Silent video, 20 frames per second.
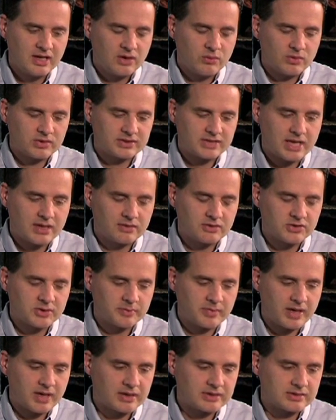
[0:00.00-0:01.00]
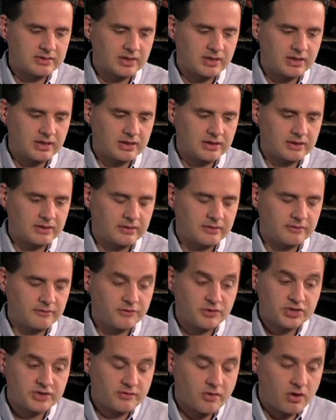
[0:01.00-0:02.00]
Well, tell us about,
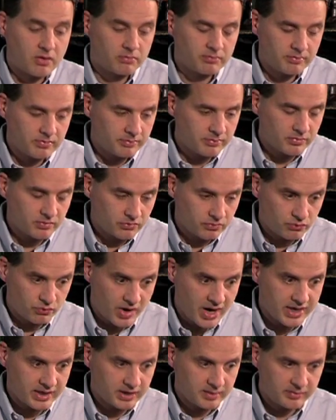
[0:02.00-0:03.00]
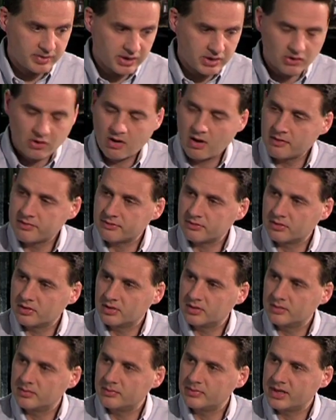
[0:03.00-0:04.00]
first of all, writing, being an
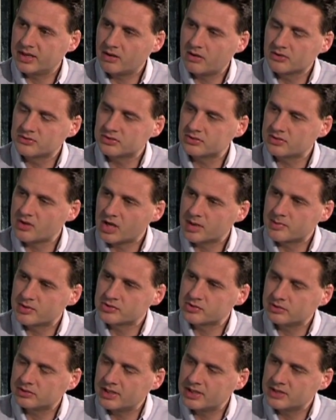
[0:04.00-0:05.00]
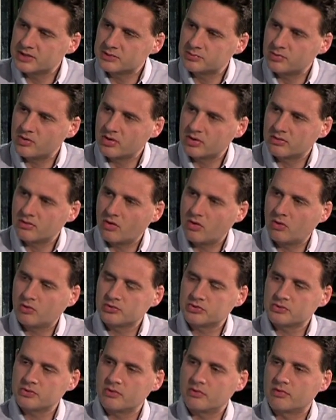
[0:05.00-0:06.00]
author, and also talk about your latest book, The Whole
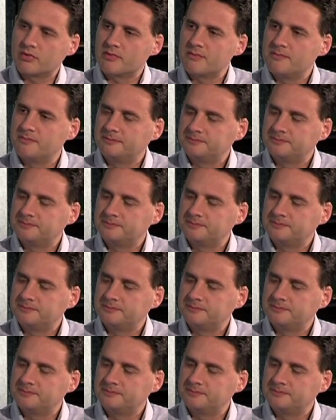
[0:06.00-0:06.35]
Truth.